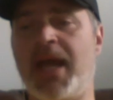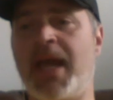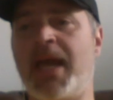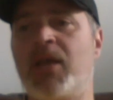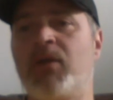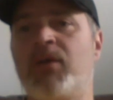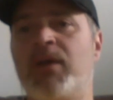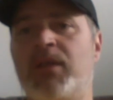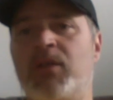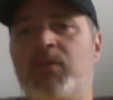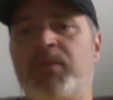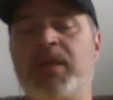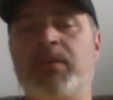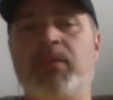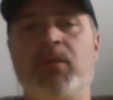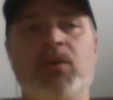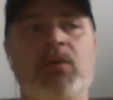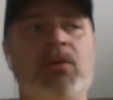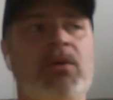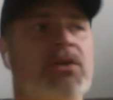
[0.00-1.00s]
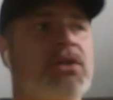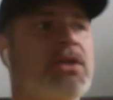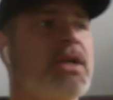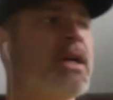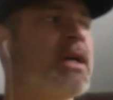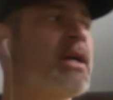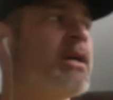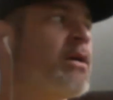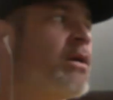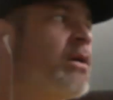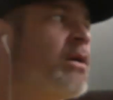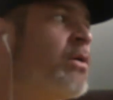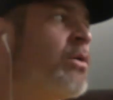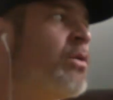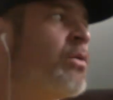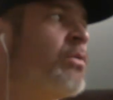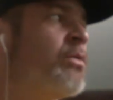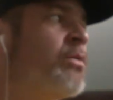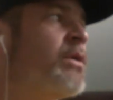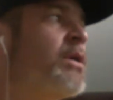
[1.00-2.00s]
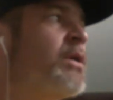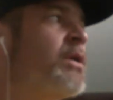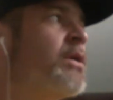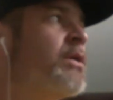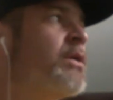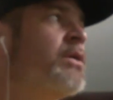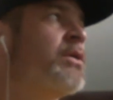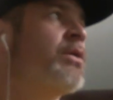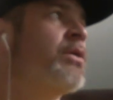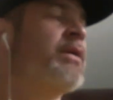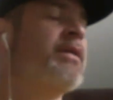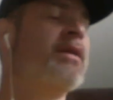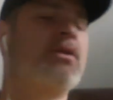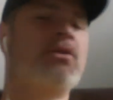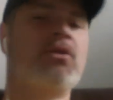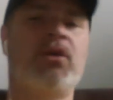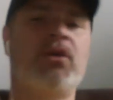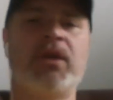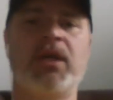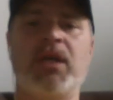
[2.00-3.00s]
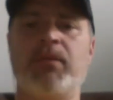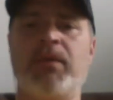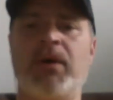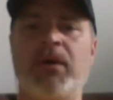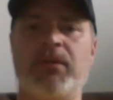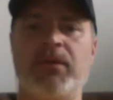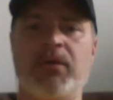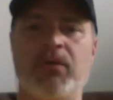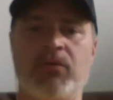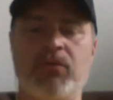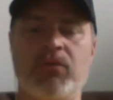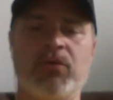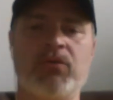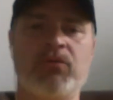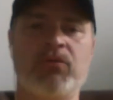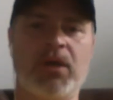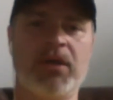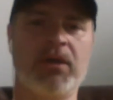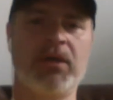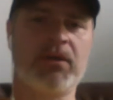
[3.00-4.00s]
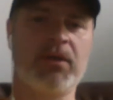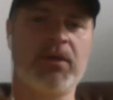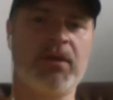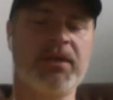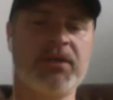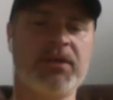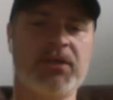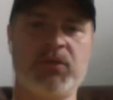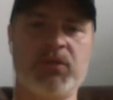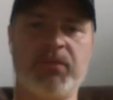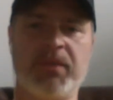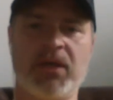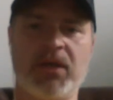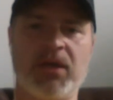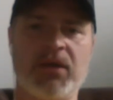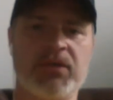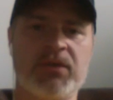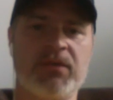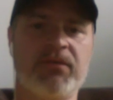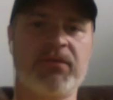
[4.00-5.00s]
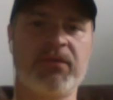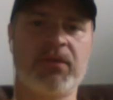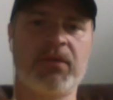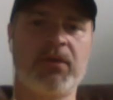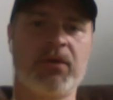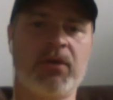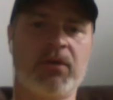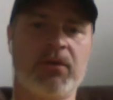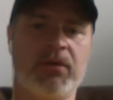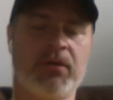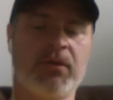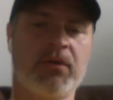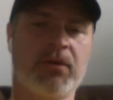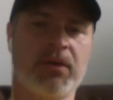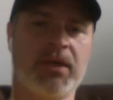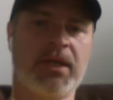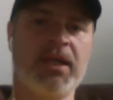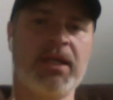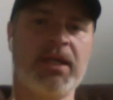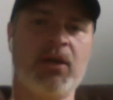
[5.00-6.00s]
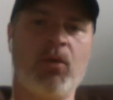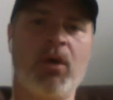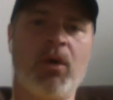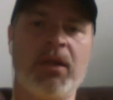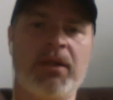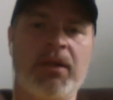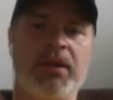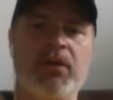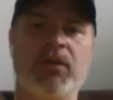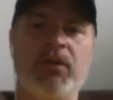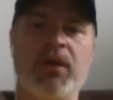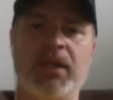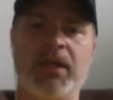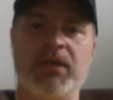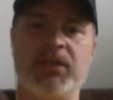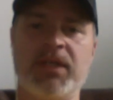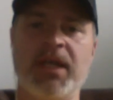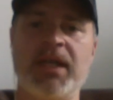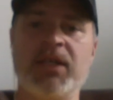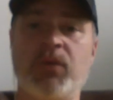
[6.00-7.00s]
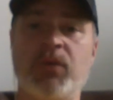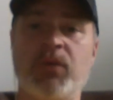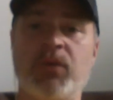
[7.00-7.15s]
angry at the people who are saying, "Oh, you know," and they're talking about this is because of the the inequality in the United States.